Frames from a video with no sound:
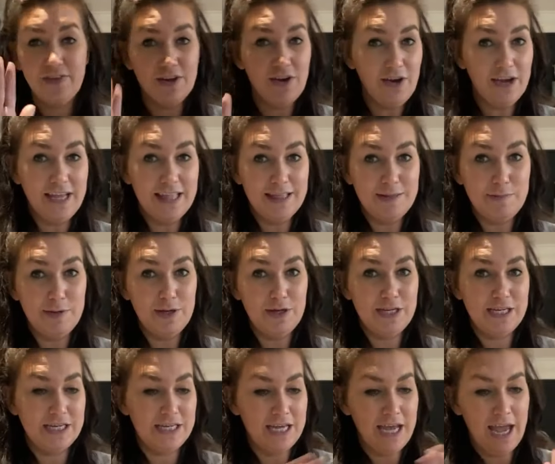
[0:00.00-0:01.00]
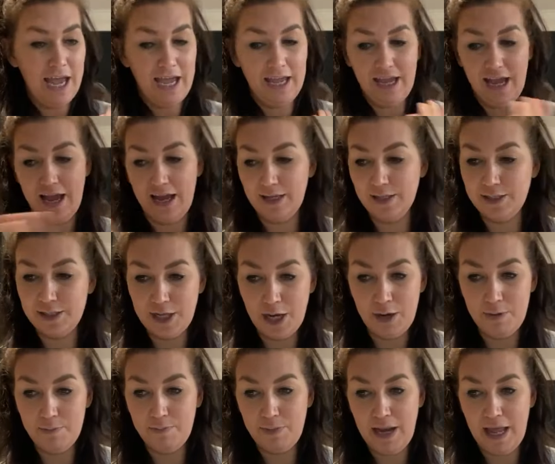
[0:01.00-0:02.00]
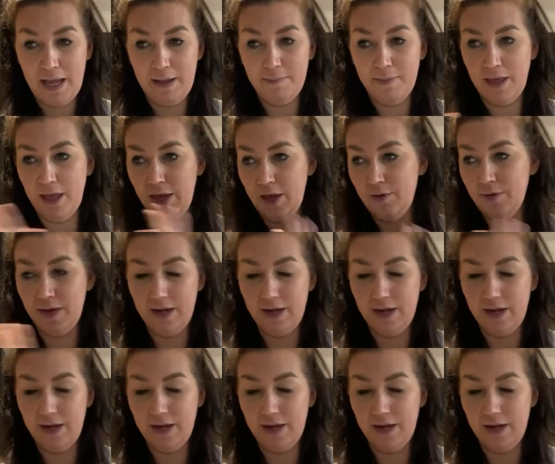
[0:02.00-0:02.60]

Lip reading: if you're not in the mood today, I don't blame you.